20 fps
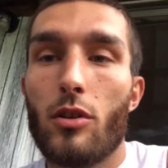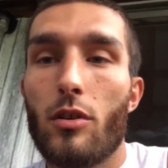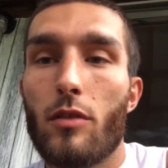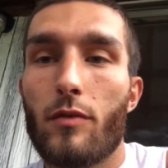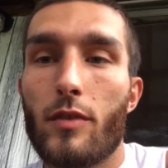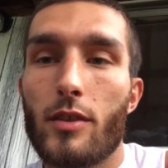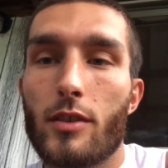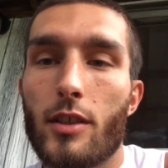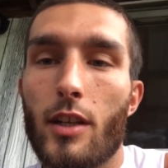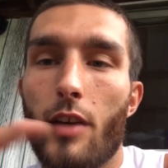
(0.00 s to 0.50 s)
If
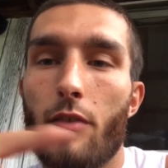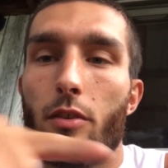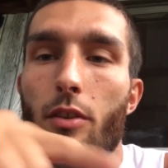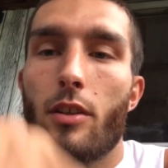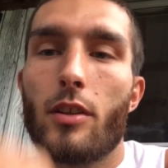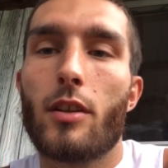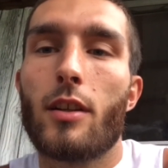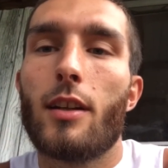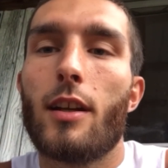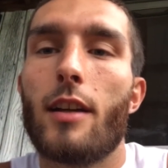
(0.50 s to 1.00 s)
this gave you
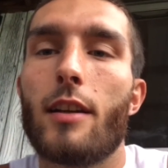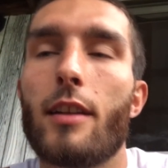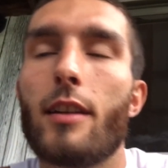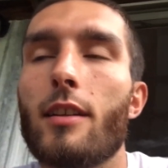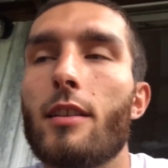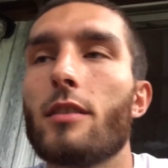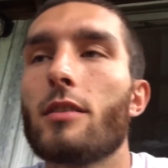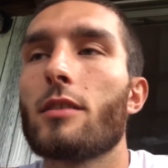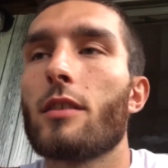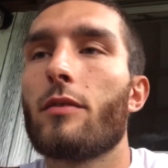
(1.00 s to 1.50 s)
any good
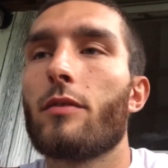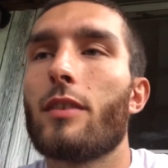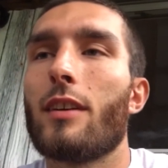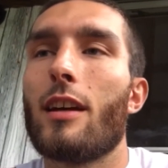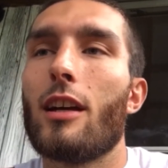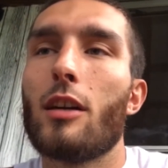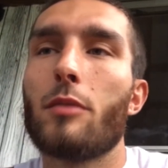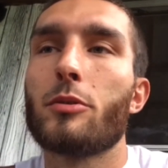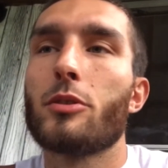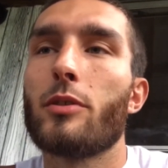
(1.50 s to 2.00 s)
ideas, if it
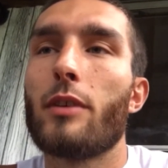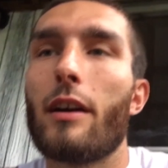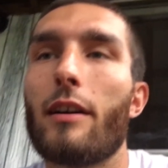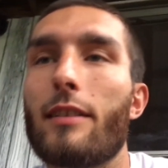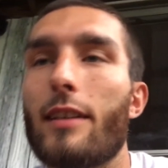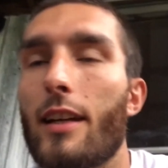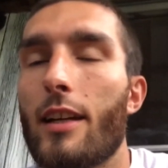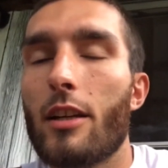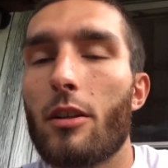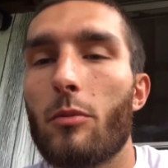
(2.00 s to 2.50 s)
helped you out
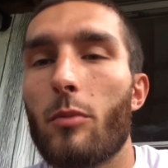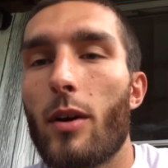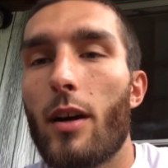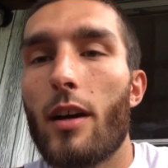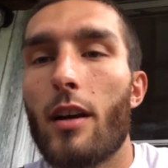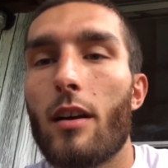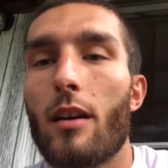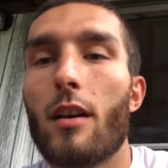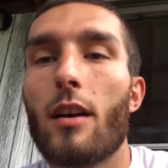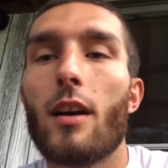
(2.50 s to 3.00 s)

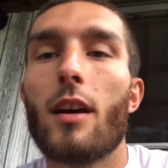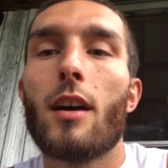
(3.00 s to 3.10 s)
anyway,